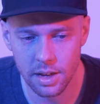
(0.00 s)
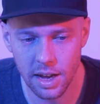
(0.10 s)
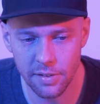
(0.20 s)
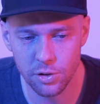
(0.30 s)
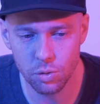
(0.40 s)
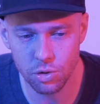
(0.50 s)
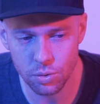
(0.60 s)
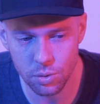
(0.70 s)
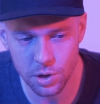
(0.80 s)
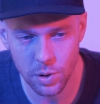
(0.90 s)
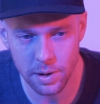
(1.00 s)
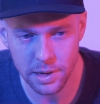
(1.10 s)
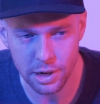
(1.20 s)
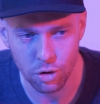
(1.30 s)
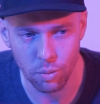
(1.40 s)
if you truly want to
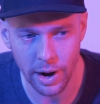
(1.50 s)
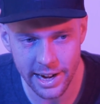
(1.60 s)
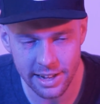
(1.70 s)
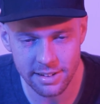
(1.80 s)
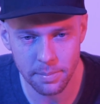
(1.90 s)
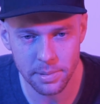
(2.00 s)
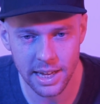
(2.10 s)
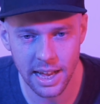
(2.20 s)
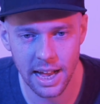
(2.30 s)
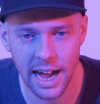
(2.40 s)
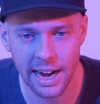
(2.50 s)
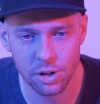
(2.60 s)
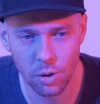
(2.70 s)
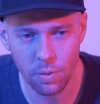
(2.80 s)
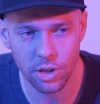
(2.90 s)
be great at something, I
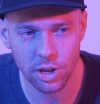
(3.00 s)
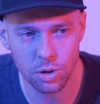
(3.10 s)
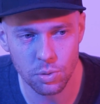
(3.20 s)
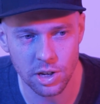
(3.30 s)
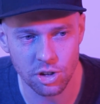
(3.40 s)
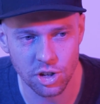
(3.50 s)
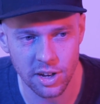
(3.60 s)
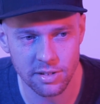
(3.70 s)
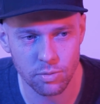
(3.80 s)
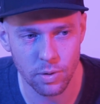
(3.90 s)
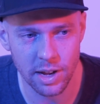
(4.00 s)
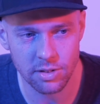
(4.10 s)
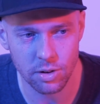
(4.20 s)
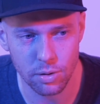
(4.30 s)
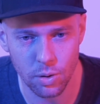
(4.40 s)
don't think you can just
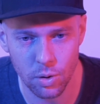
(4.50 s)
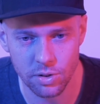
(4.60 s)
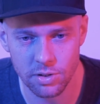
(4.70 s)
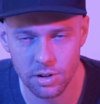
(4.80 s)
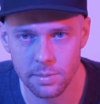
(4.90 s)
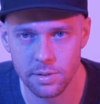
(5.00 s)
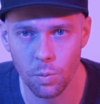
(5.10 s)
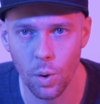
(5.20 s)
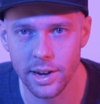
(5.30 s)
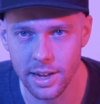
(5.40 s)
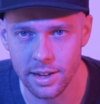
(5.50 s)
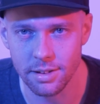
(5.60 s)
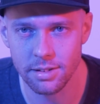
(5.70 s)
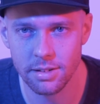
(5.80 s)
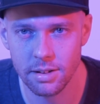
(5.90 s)
rest on your laurels in terms of what
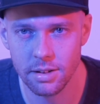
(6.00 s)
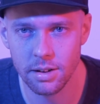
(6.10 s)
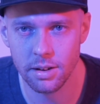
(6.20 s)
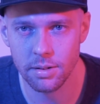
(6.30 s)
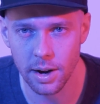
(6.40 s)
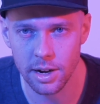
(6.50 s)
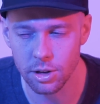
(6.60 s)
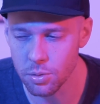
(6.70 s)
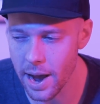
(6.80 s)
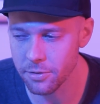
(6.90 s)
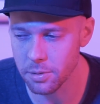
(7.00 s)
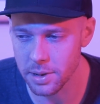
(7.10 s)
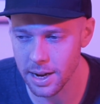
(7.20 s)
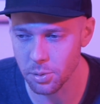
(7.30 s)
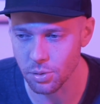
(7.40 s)
is, right? You have to
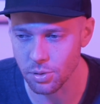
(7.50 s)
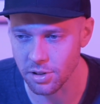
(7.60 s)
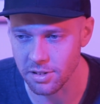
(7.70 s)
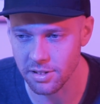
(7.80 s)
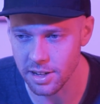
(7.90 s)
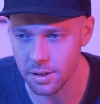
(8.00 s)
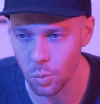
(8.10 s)
be able to see